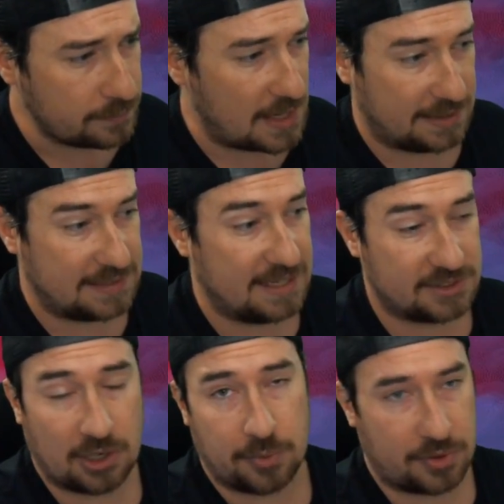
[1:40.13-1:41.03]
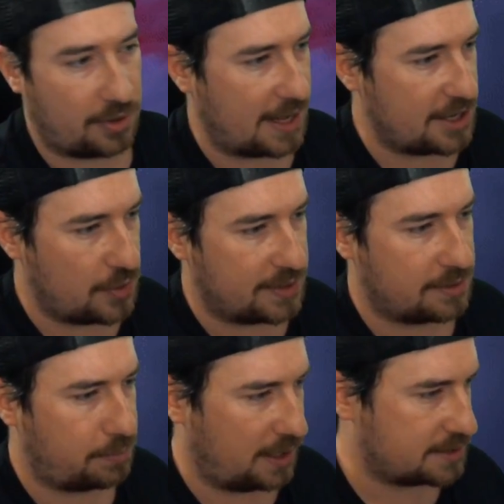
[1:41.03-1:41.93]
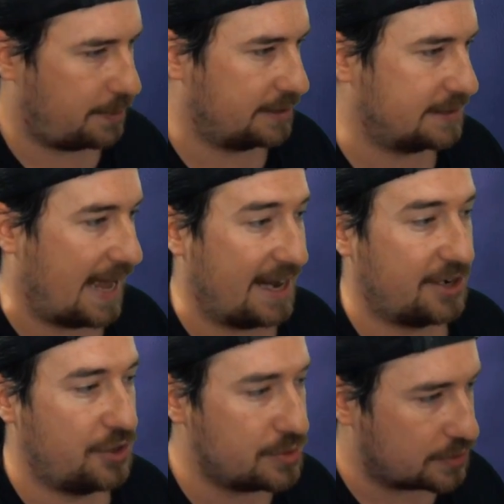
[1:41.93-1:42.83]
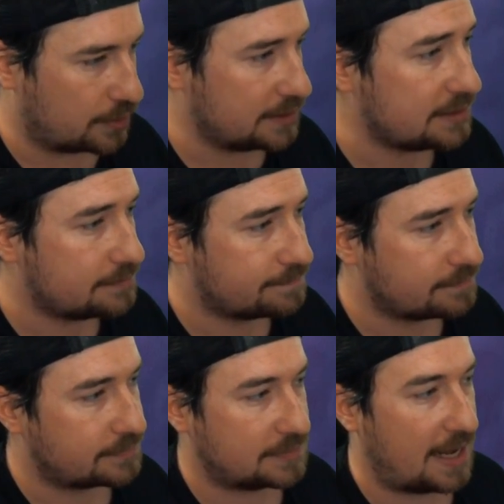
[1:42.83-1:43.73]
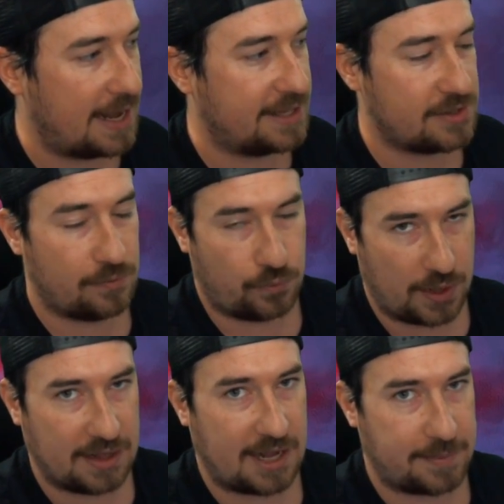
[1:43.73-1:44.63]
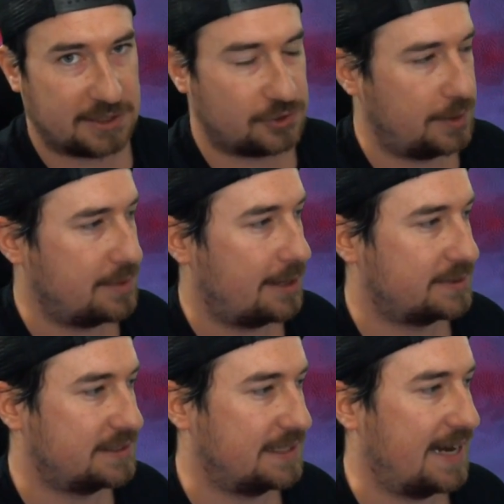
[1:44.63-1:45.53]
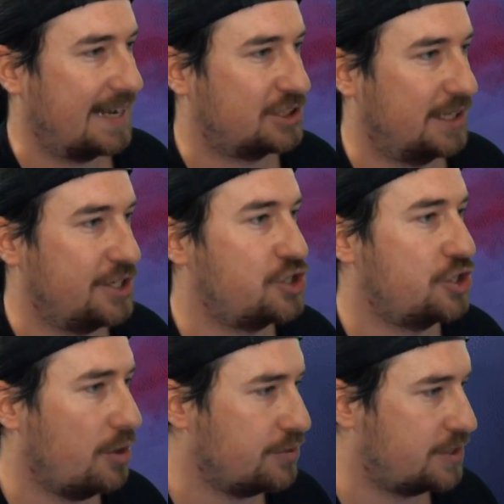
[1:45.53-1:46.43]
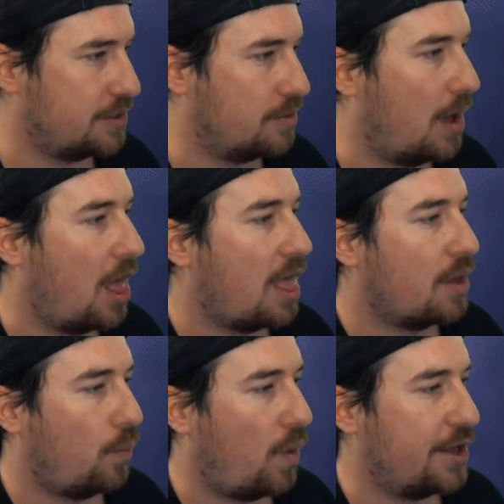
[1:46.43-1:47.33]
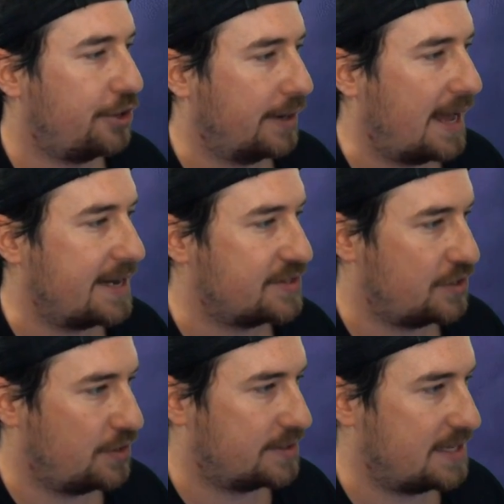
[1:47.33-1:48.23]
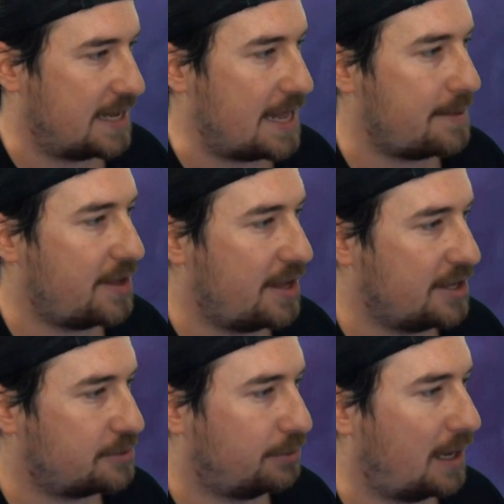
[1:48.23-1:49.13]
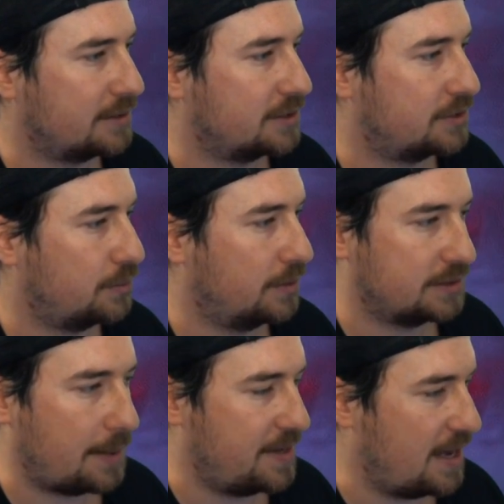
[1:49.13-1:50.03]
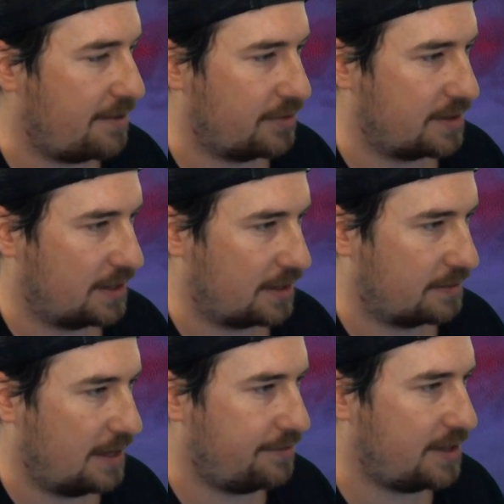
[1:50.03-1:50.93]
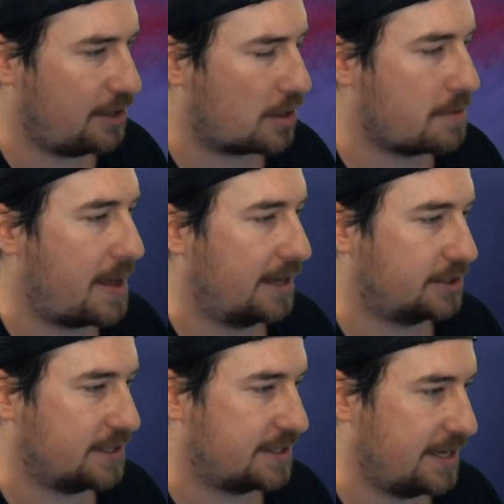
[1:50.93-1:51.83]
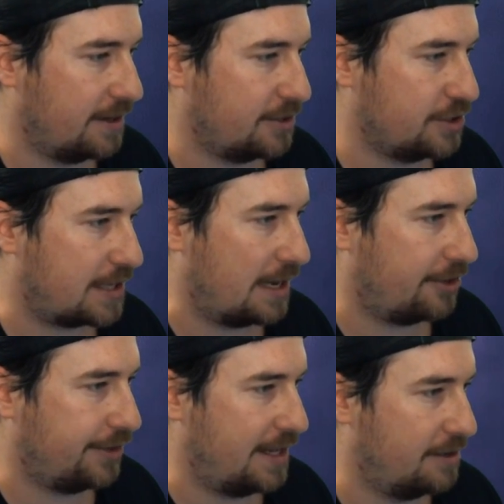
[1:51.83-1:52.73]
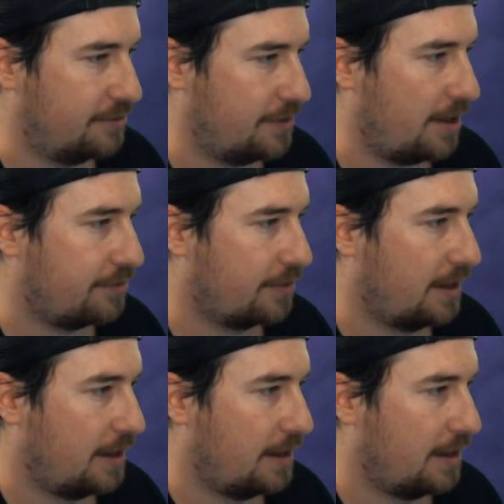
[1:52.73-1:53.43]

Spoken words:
And to get started with all that, you hit the plus button to add a new source. And what I like about Streamlabs is it actually shows you what you're adding. So you can see image, browser source, I mean everything. Everything you can imagine is here. You just got to create it enough.